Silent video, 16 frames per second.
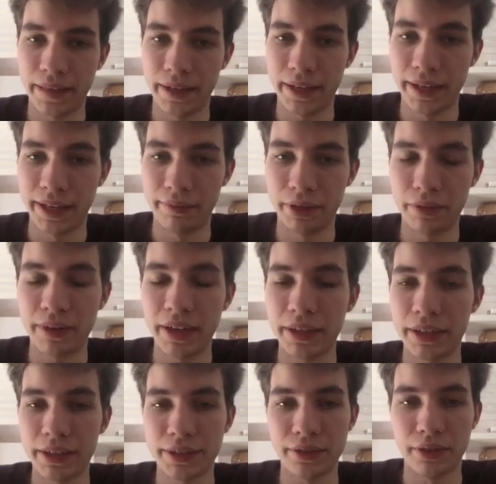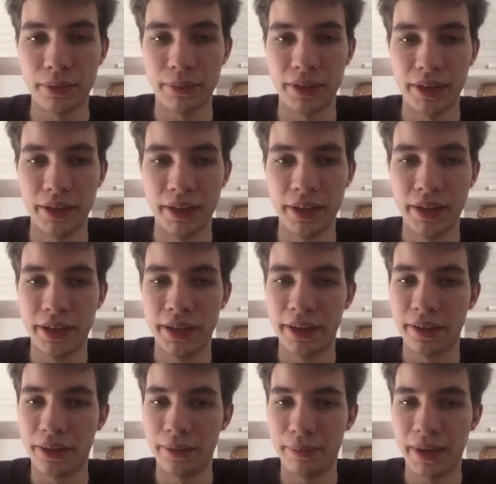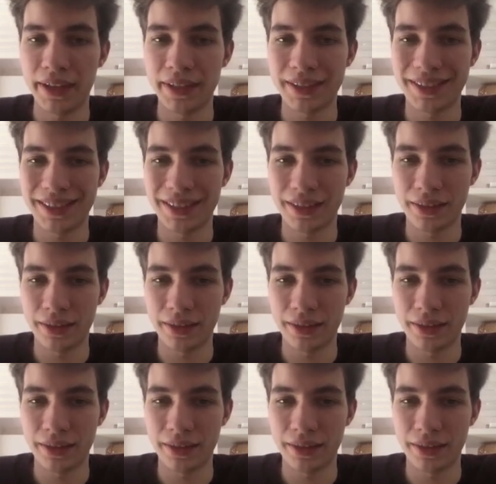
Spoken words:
And regret is going to be the best,